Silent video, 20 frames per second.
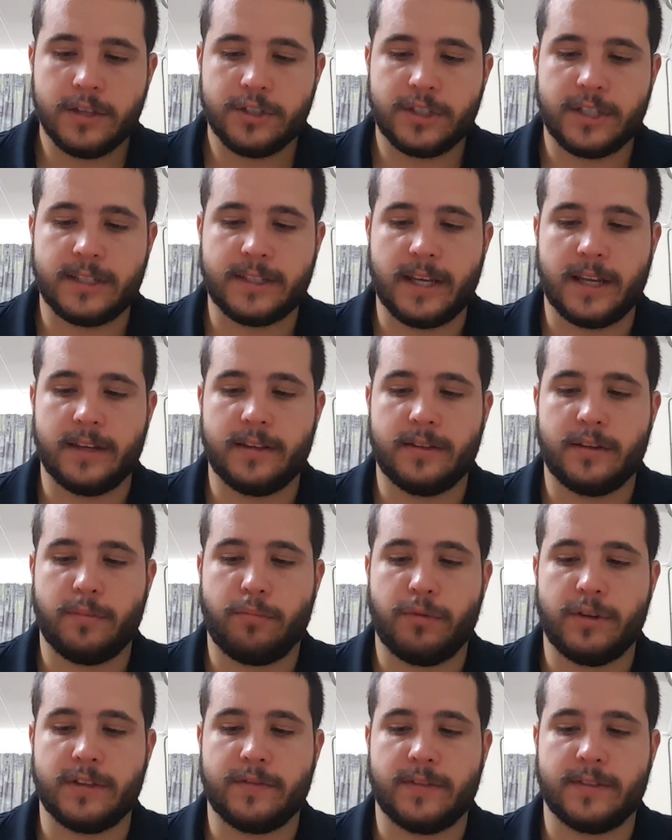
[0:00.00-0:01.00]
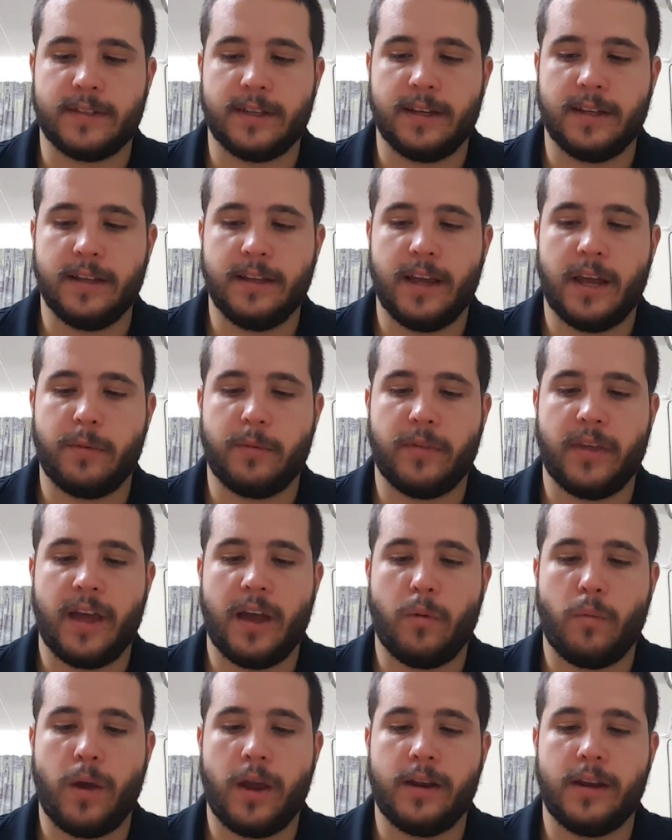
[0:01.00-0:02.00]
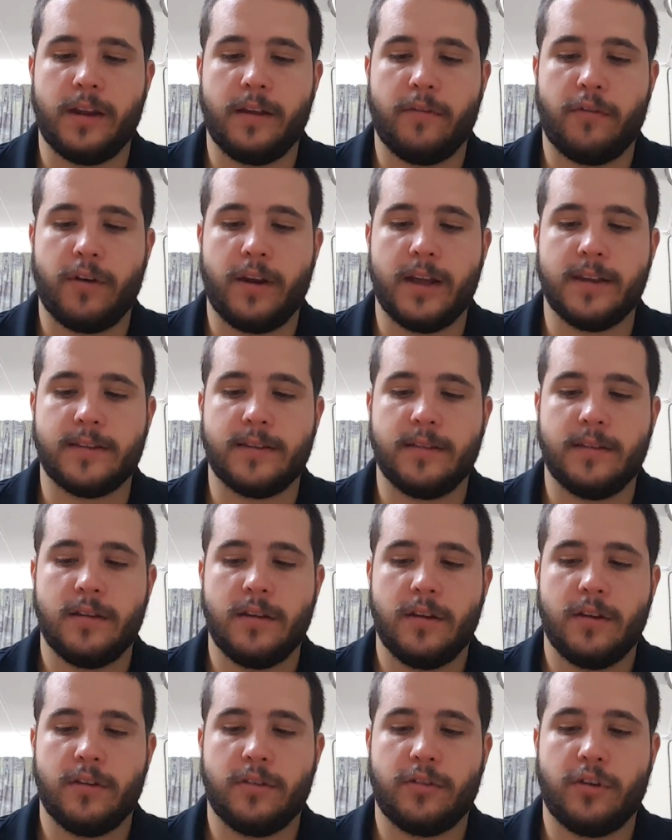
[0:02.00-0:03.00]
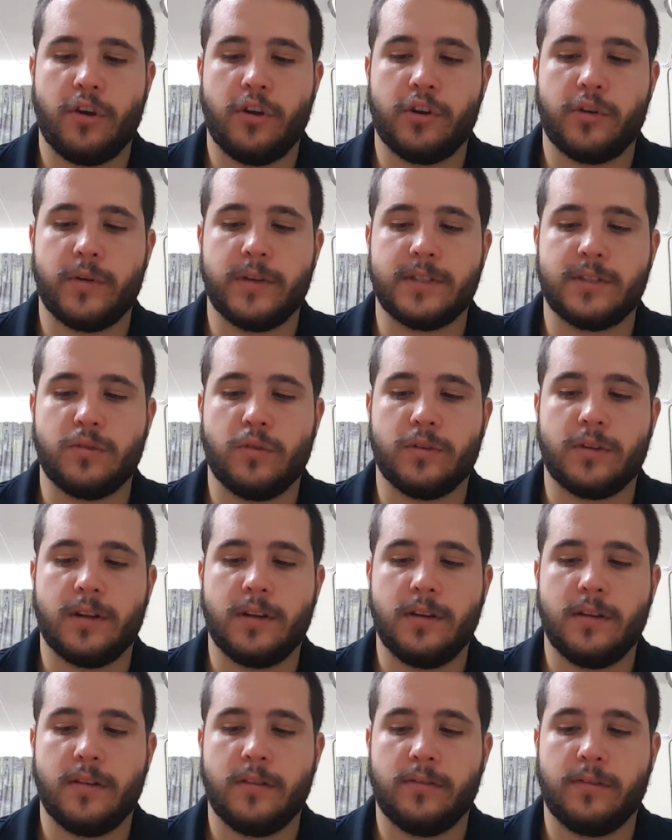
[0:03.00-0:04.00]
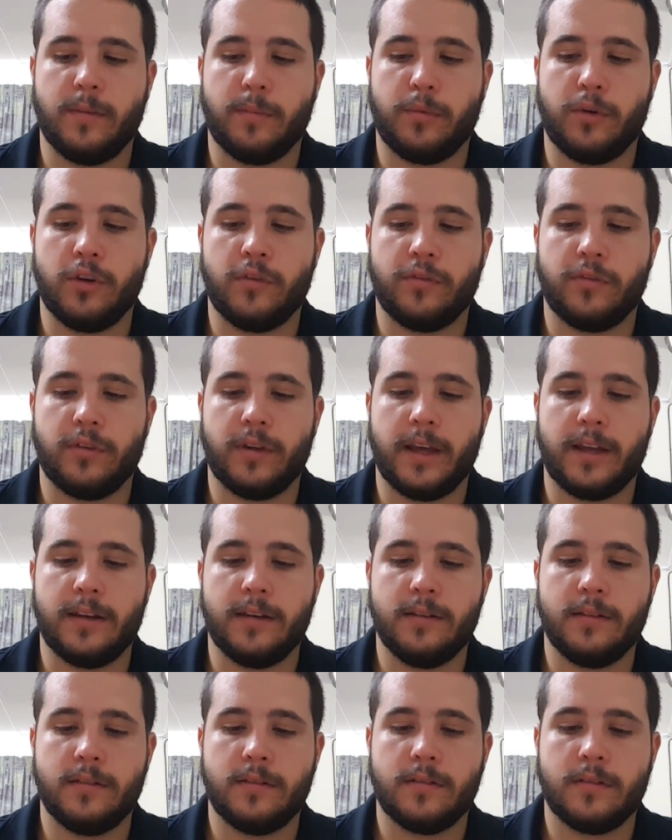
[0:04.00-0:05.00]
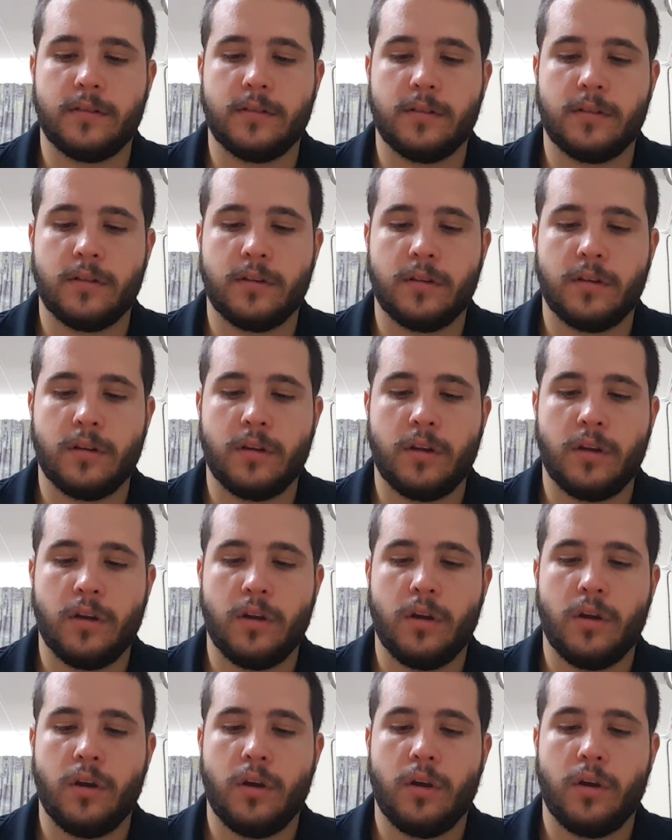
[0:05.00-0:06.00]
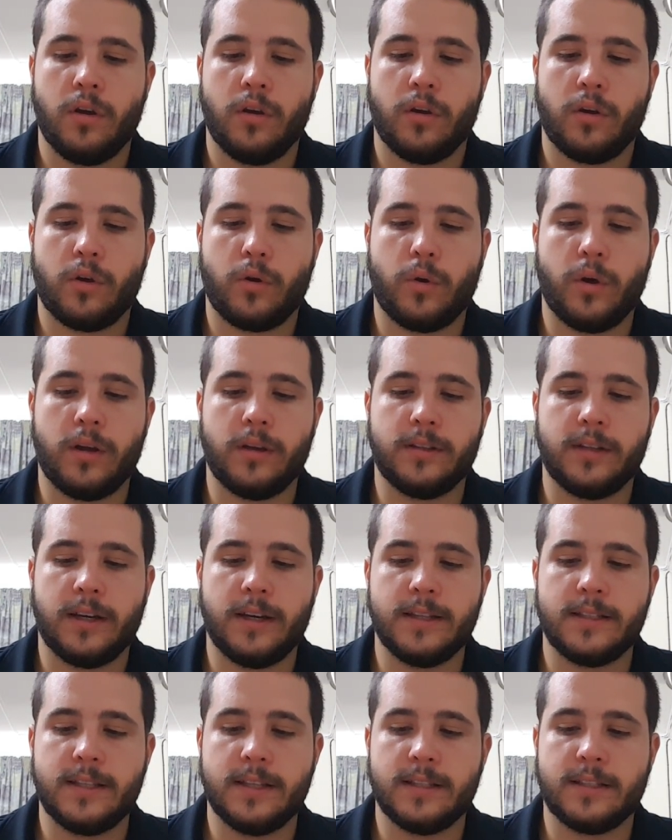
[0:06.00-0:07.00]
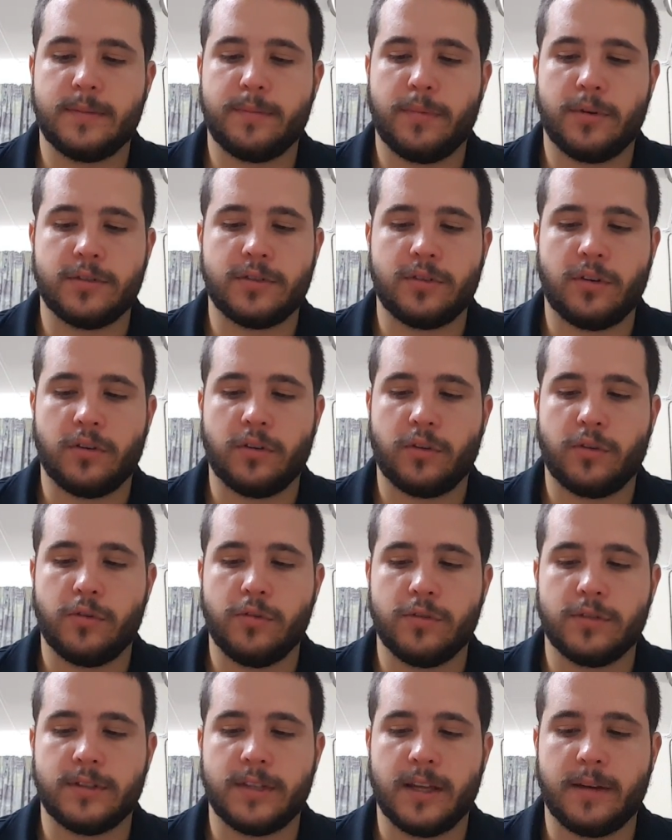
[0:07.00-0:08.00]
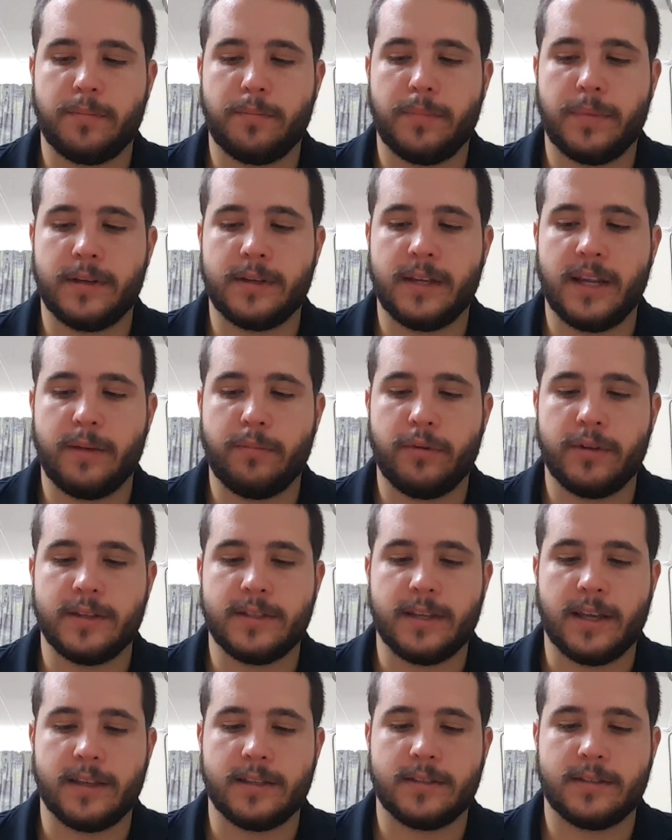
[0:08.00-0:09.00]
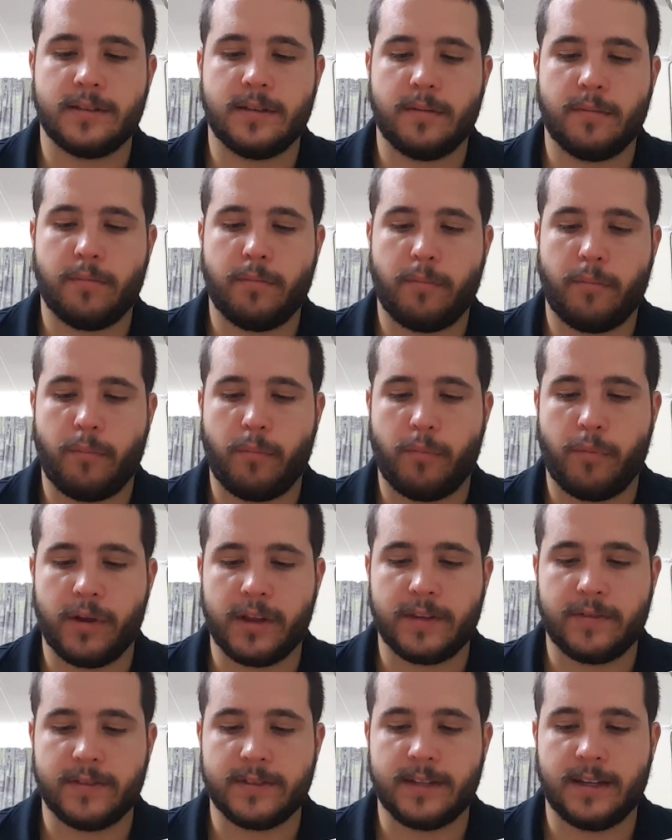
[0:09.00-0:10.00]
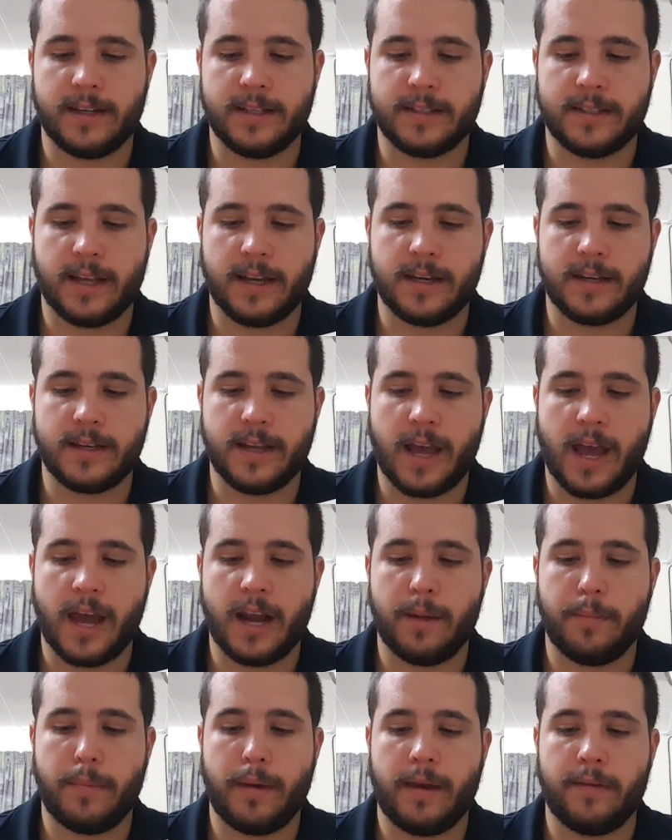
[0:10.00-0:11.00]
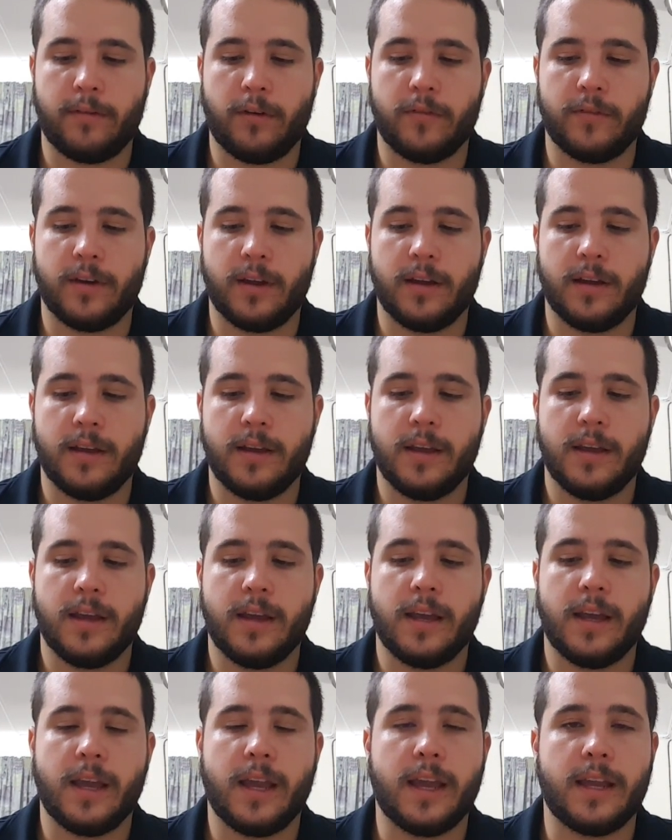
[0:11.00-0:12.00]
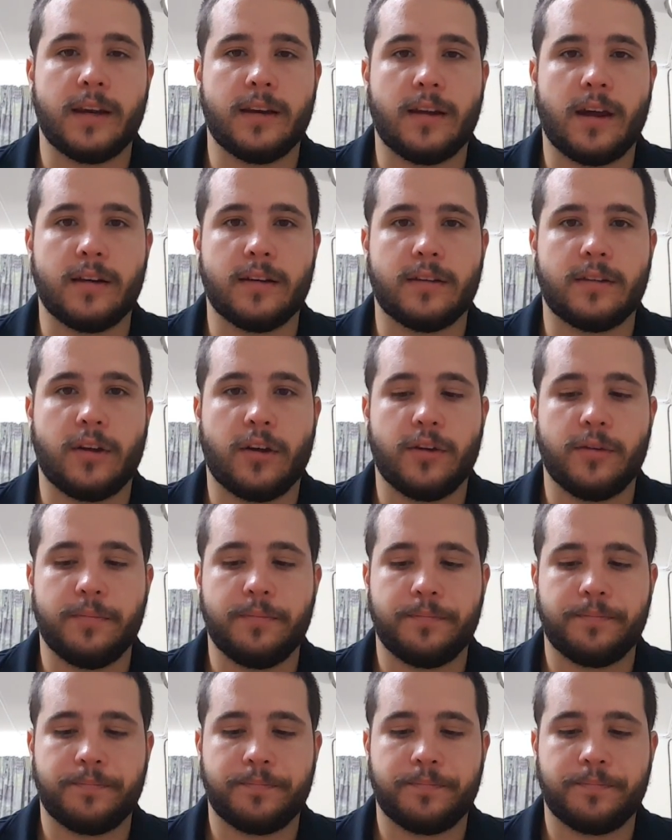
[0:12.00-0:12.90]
She said to Prince Vasily, and without waiting for an answer, turned to his daughter, the beautiful Ellen. "Quelle délicieuse personne que cette petite princesse," Prince Vasily said to Anna Pavlovna in an undertone.